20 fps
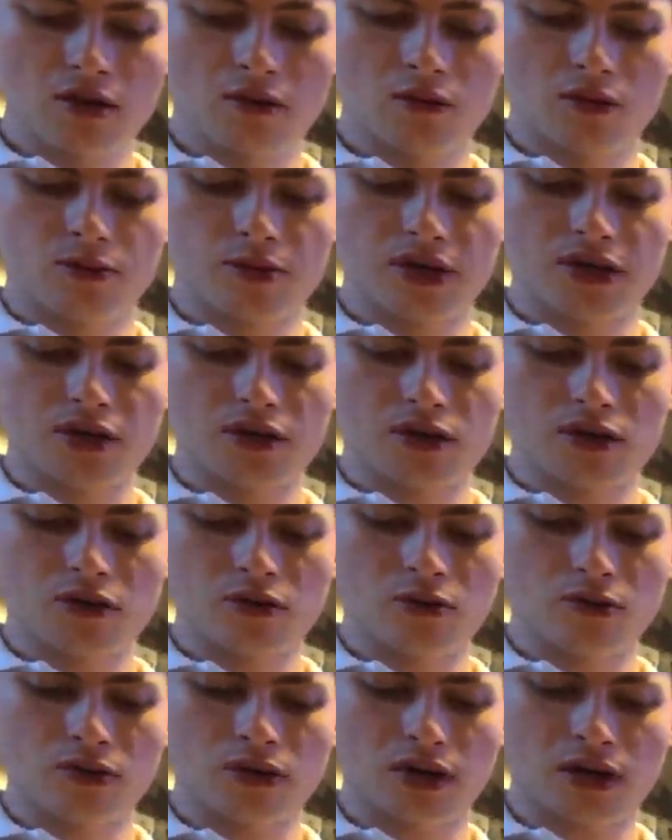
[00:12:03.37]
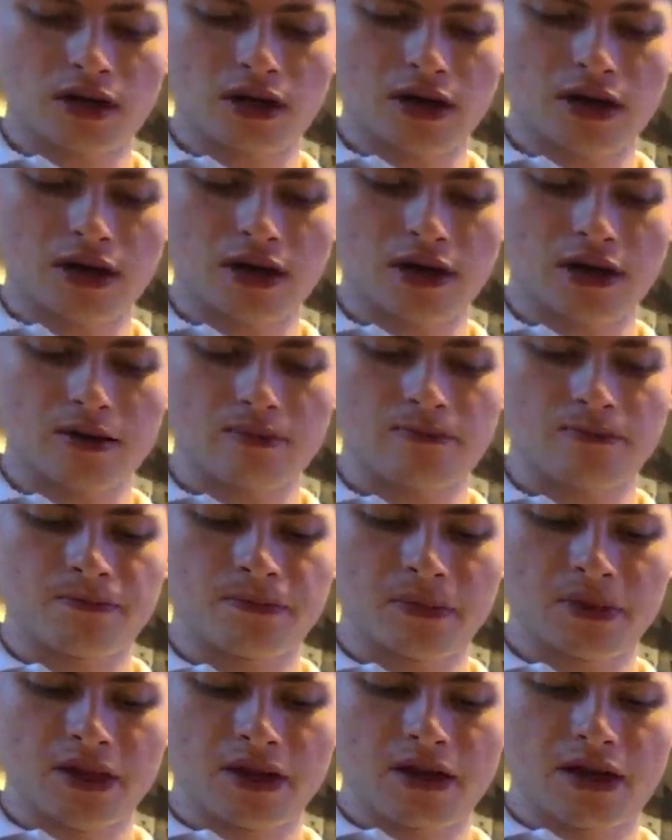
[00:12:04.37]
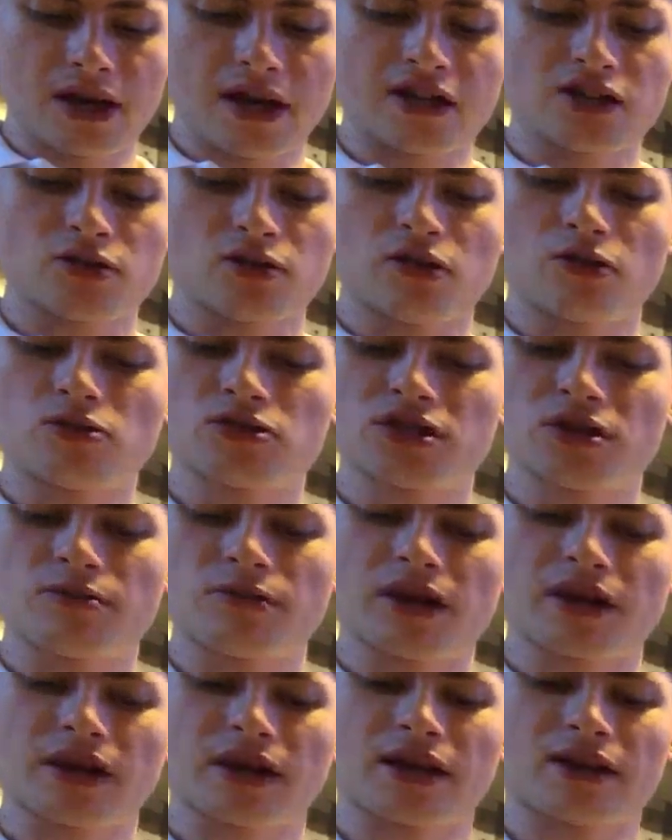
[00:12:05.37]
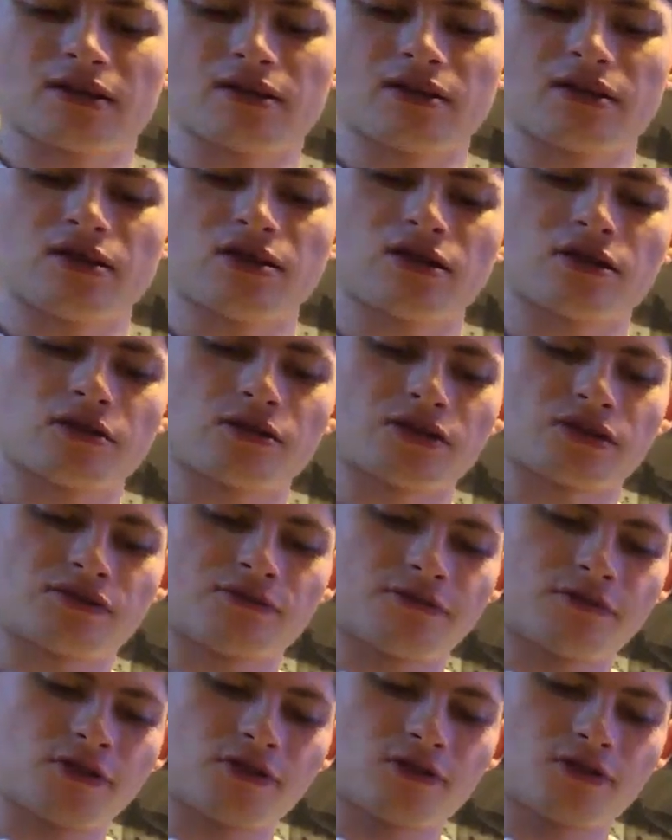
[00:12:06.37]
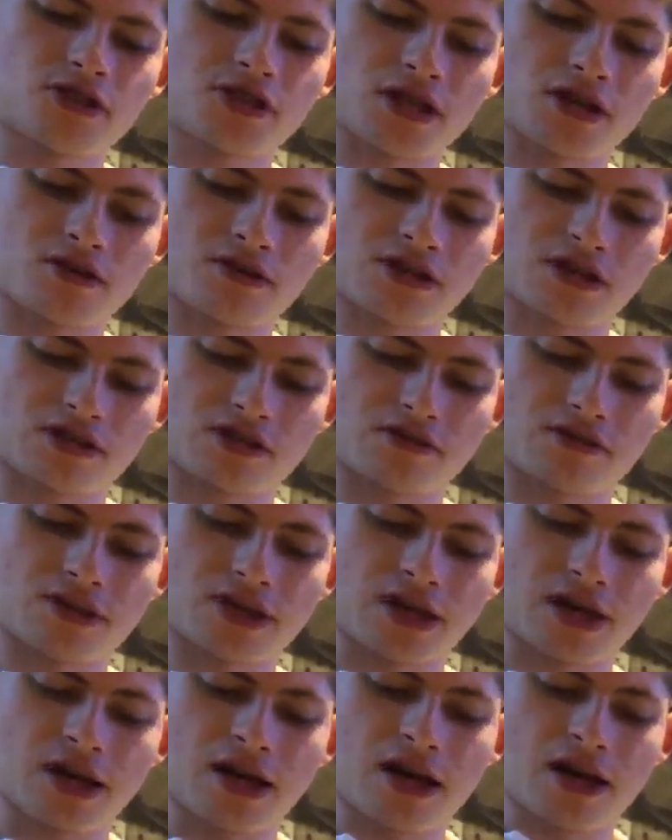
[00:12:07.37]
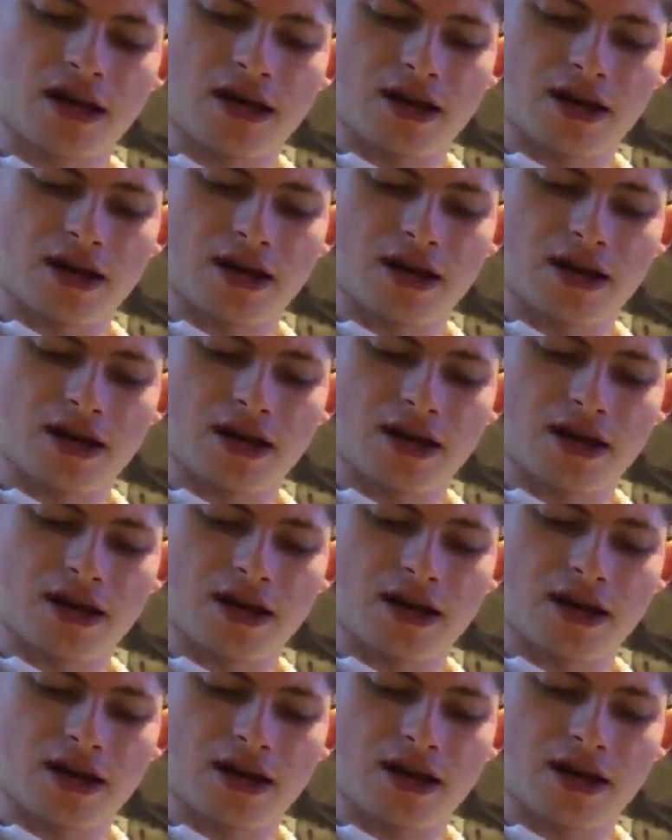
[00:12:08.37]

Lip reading: Would be cool. And also Magic and Nurgle, there's a few shout outs for that.